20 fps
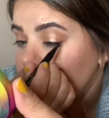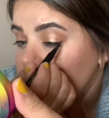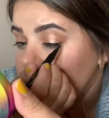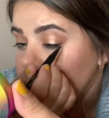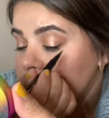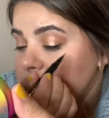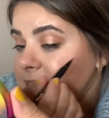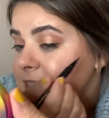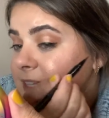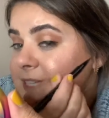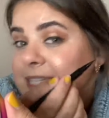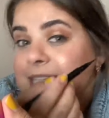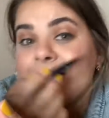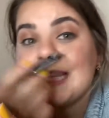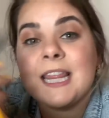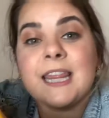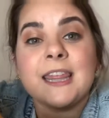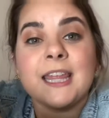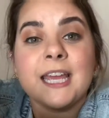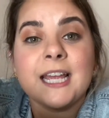See, this is
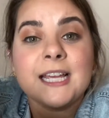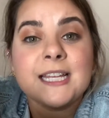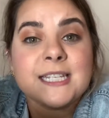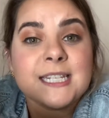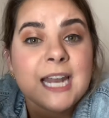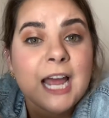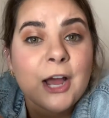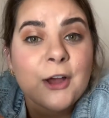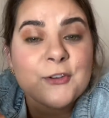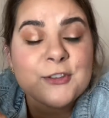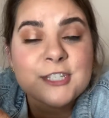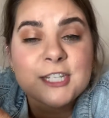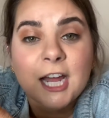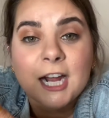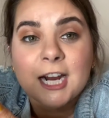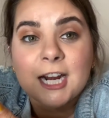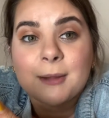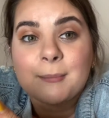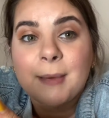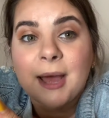the thing, is now it's not
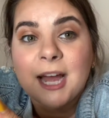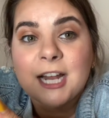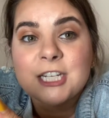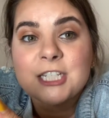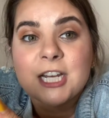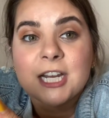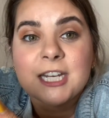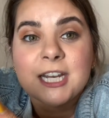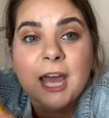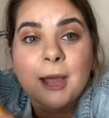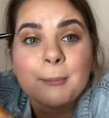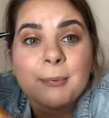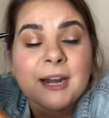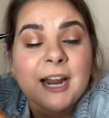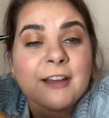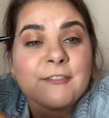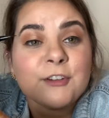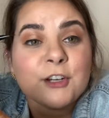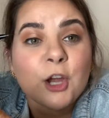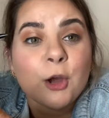gonna match, and now I'm gonna
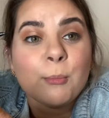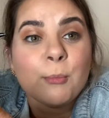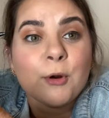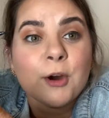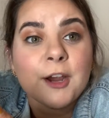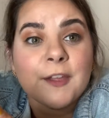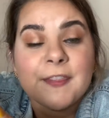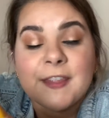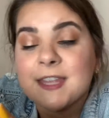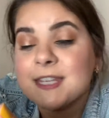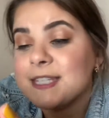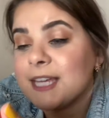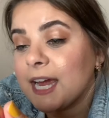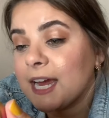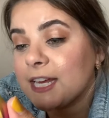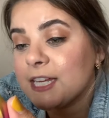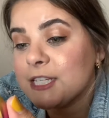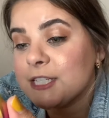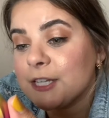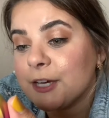have to go more on this
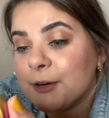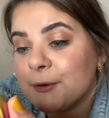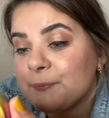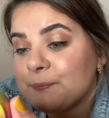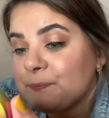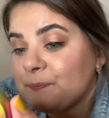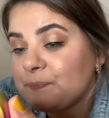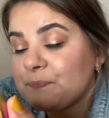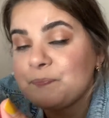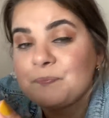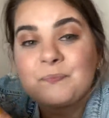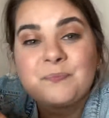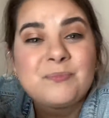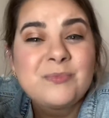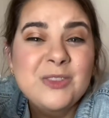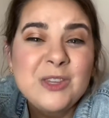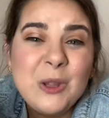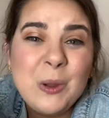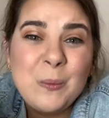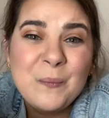side, so
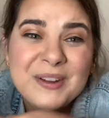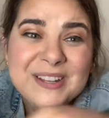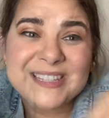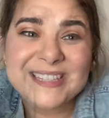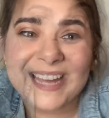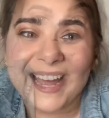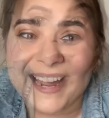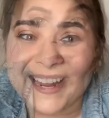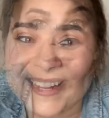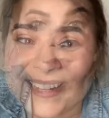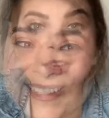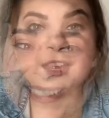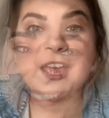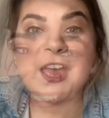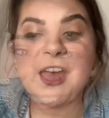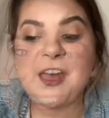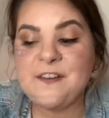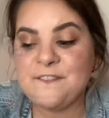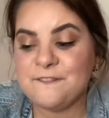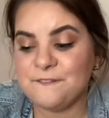one sec.
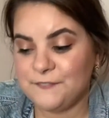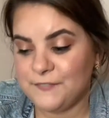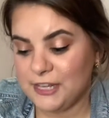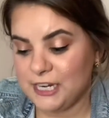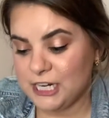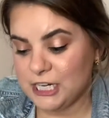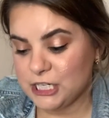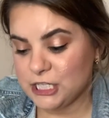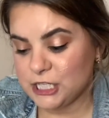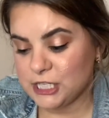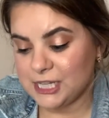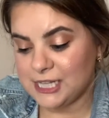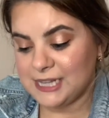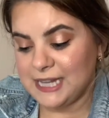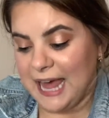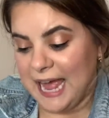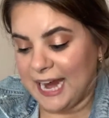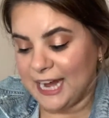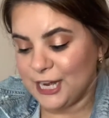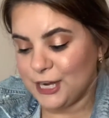Finish the
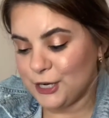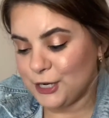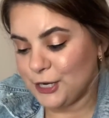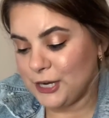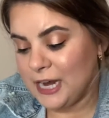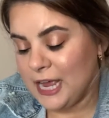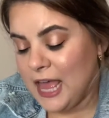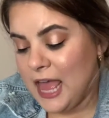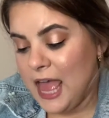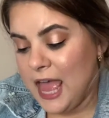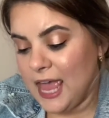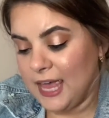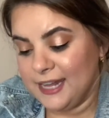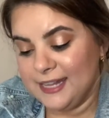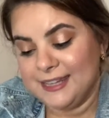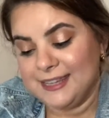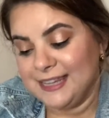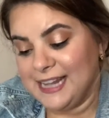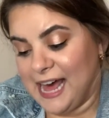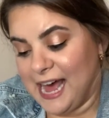liner,
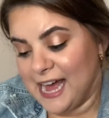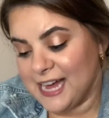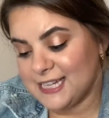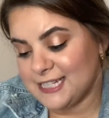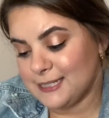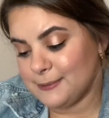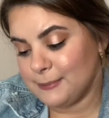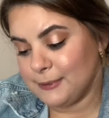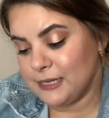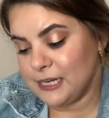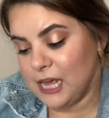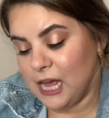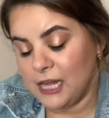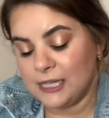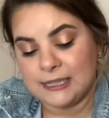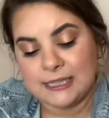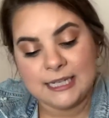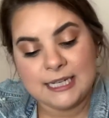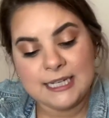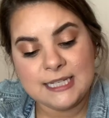and last but not
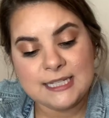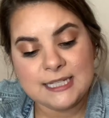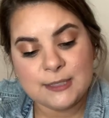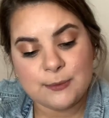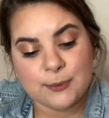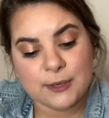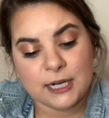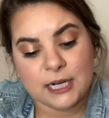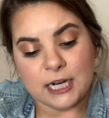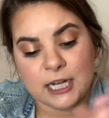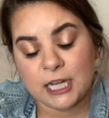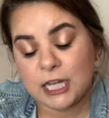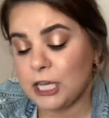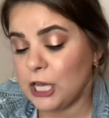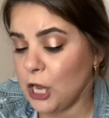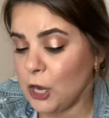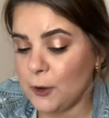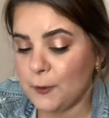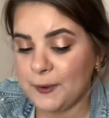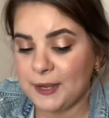least, we're gonna
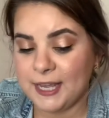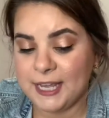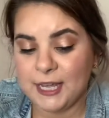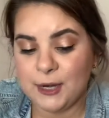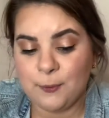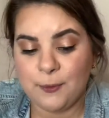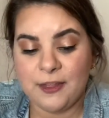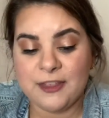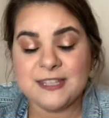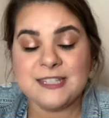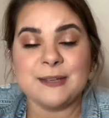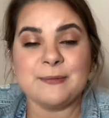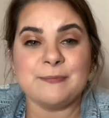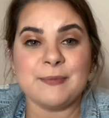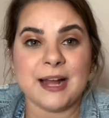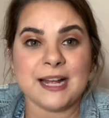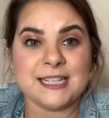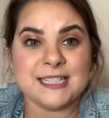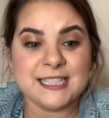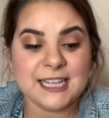go in with some
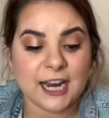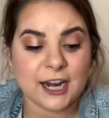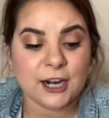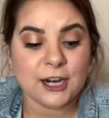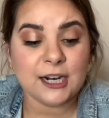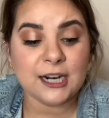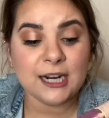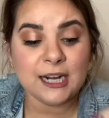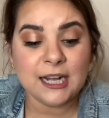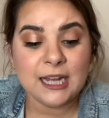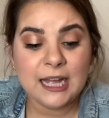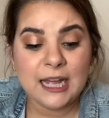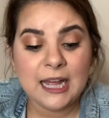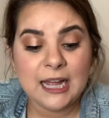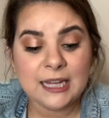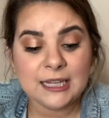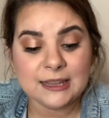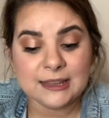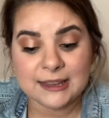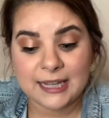mascara.
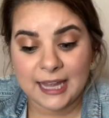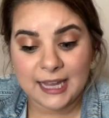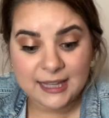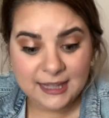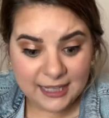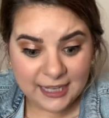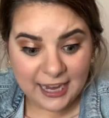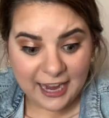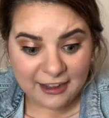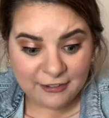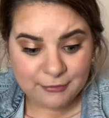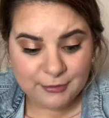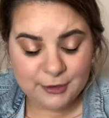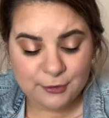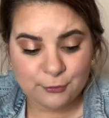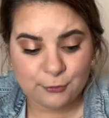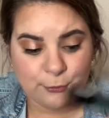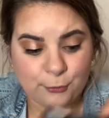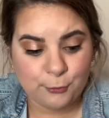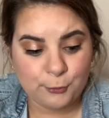Lately, I've
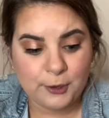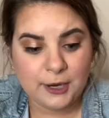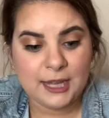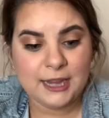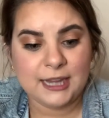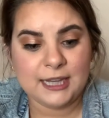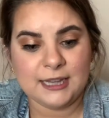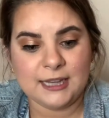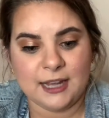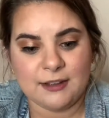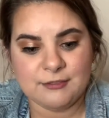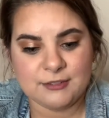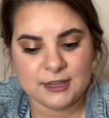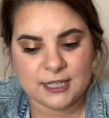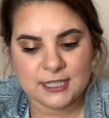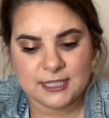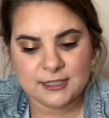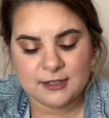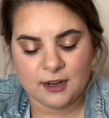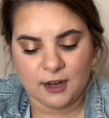been really loving
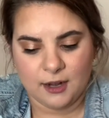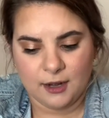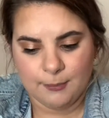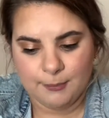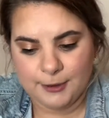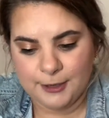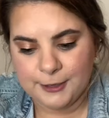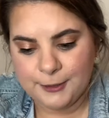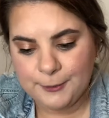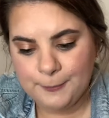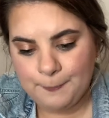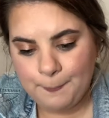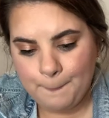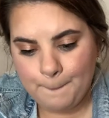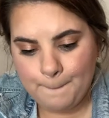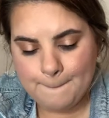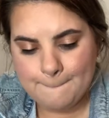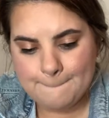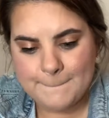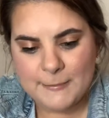this combo.
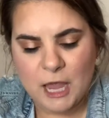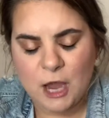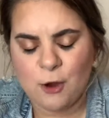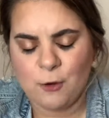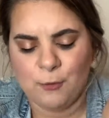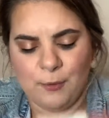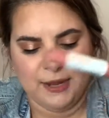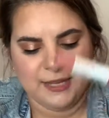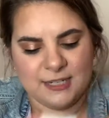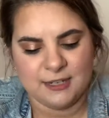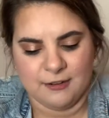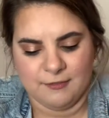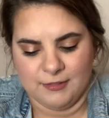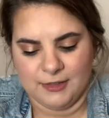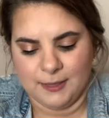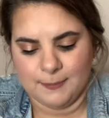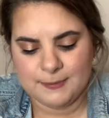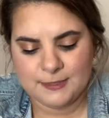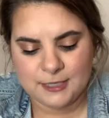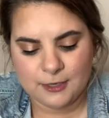Oh, we still have
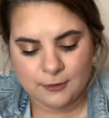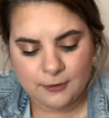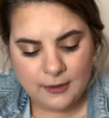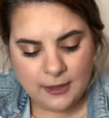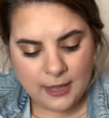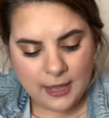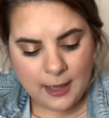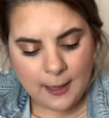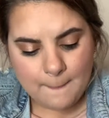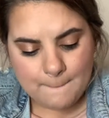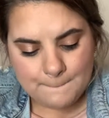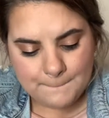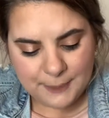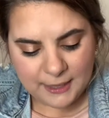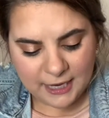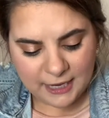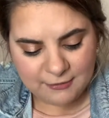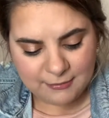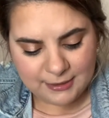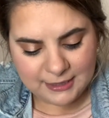lips too. But
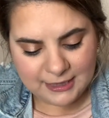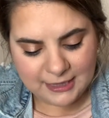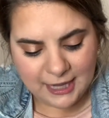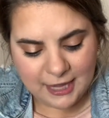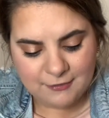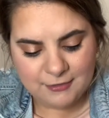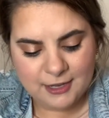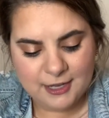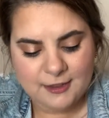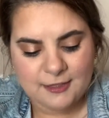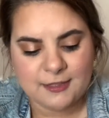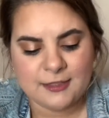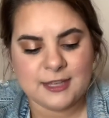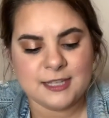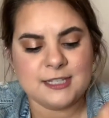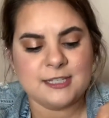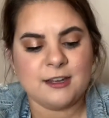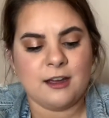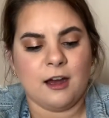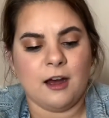I've been loving this
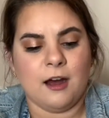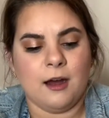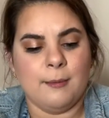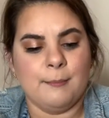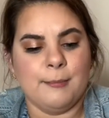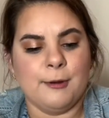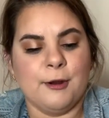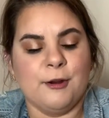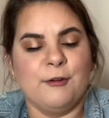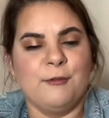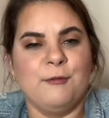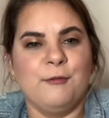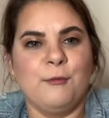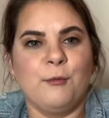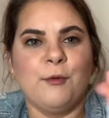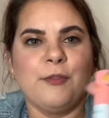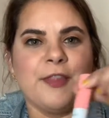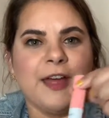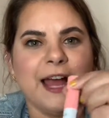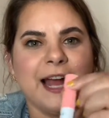combo,
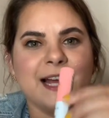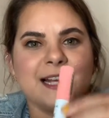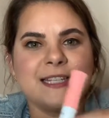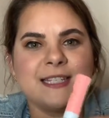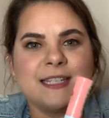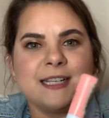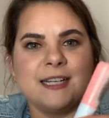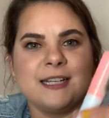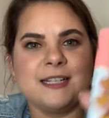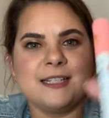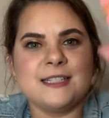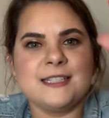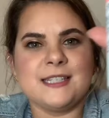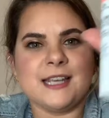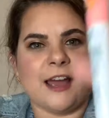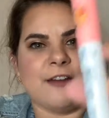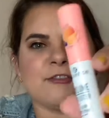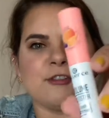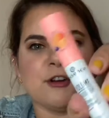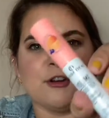the Essence.
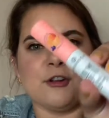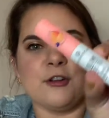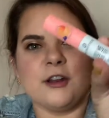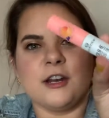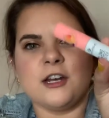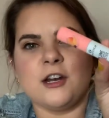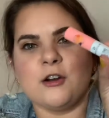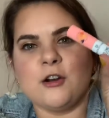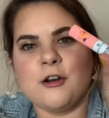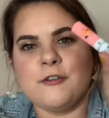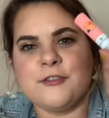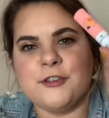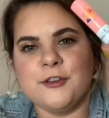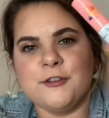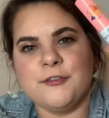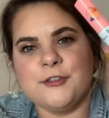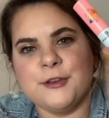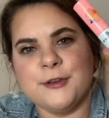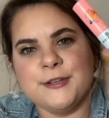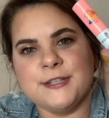I don't know if
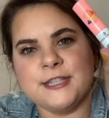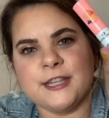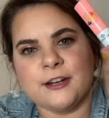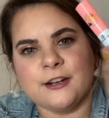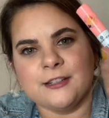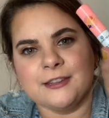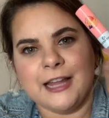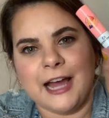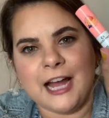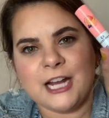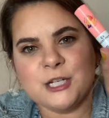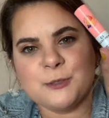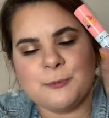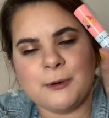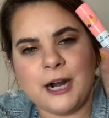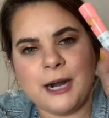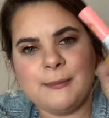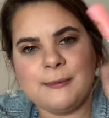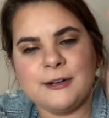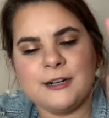you've used their lash
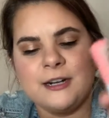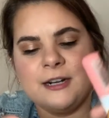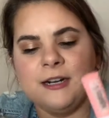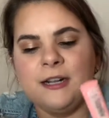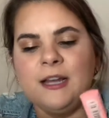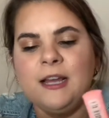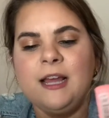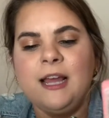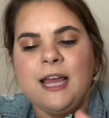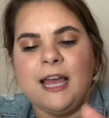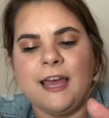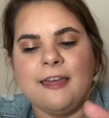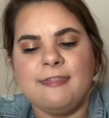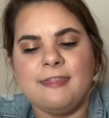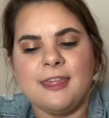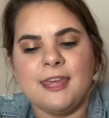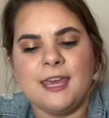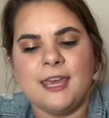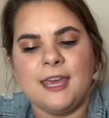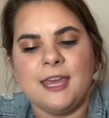primer, and
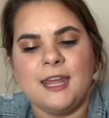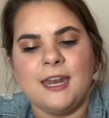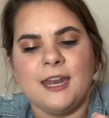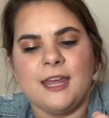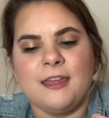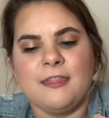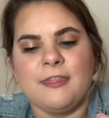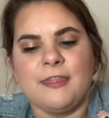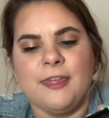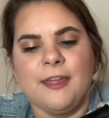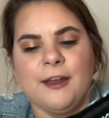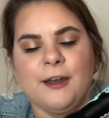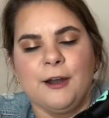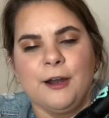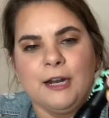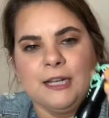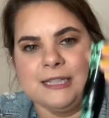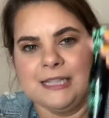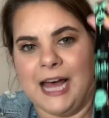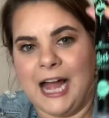then
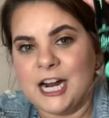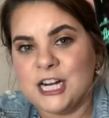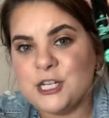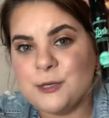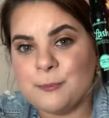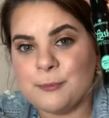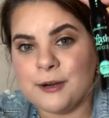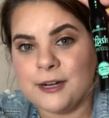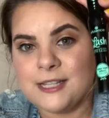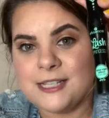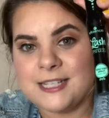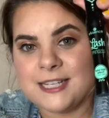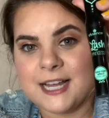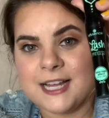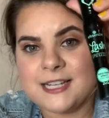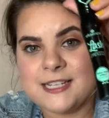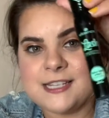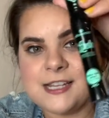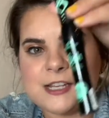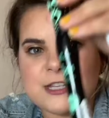their Lash
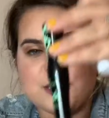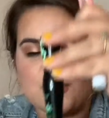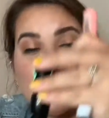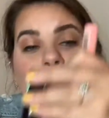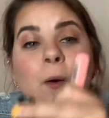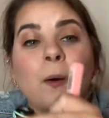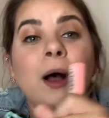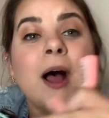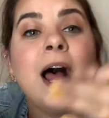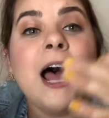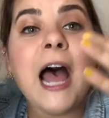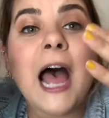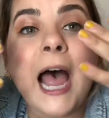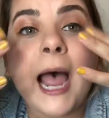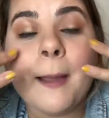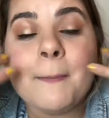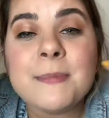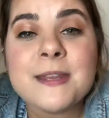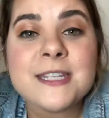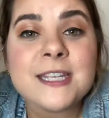Princess. So
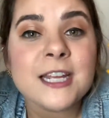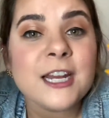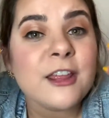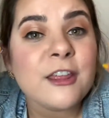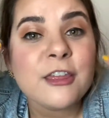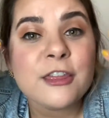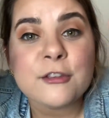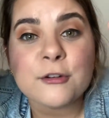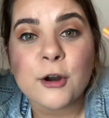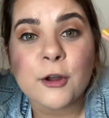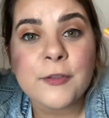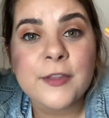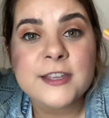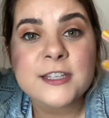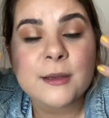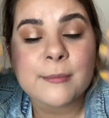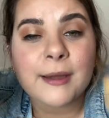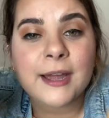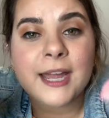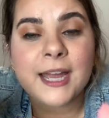I'm just gonna throw this
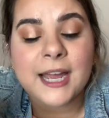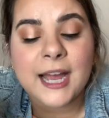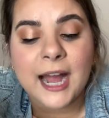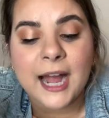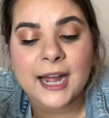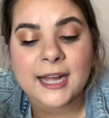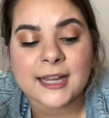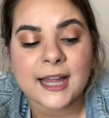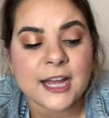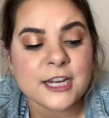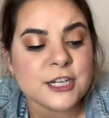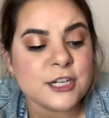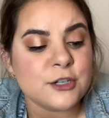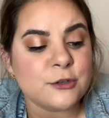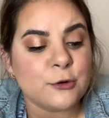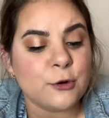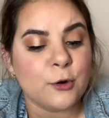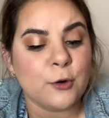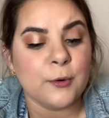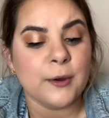on my eyelashes
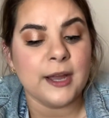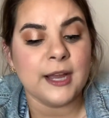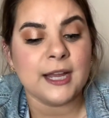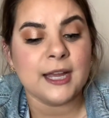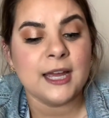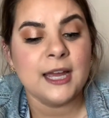real quick.